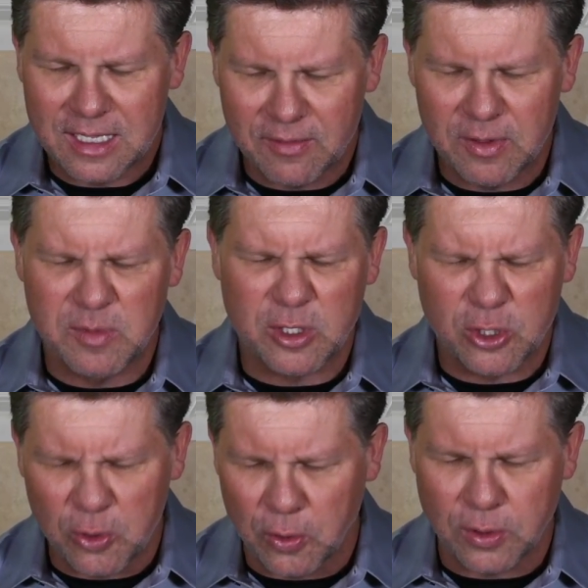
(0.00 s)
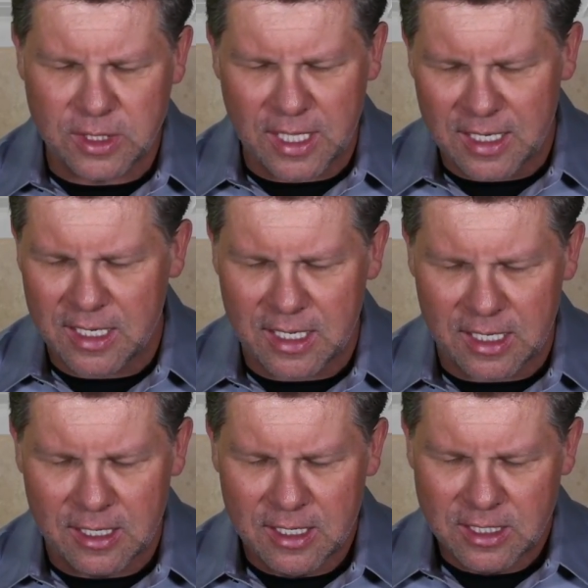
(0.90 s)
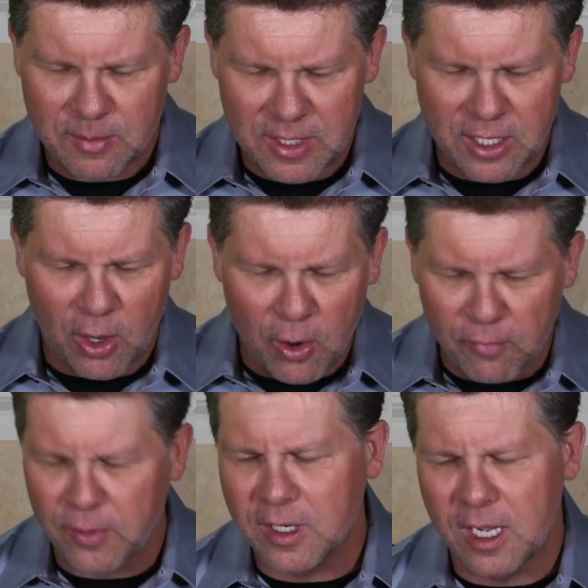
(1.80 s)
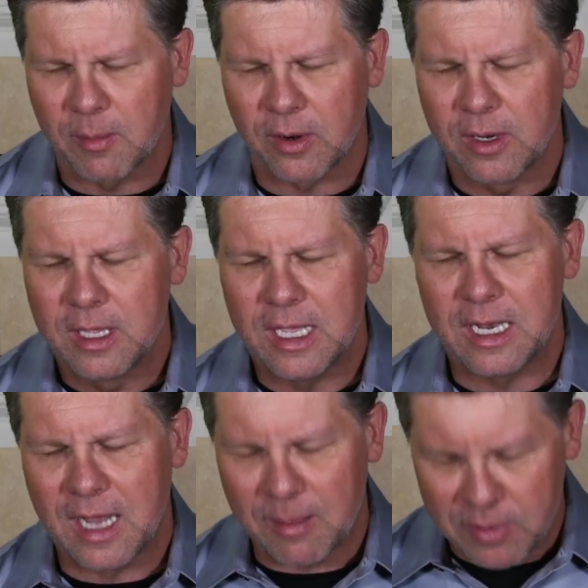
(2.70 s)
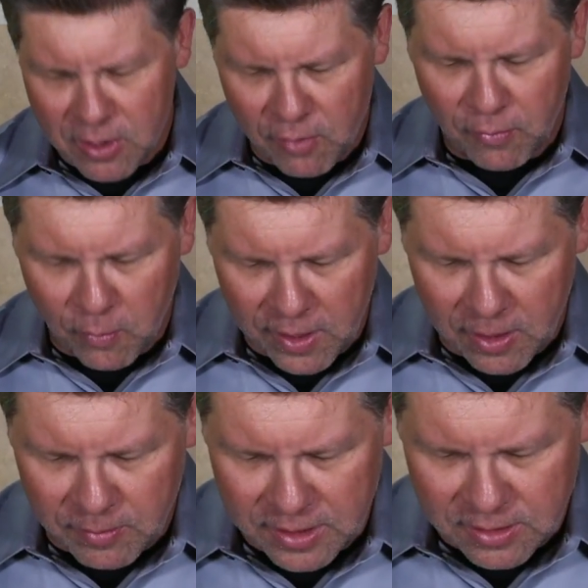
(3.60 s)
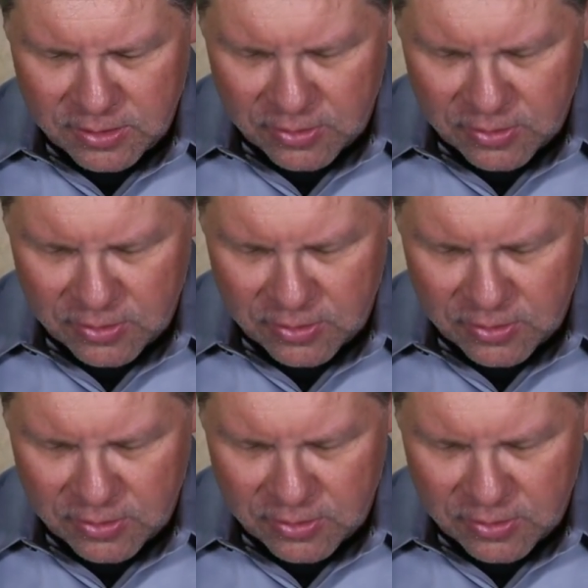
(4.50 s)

Give them the tools they need to be an overcomer and not be overwhelmed in the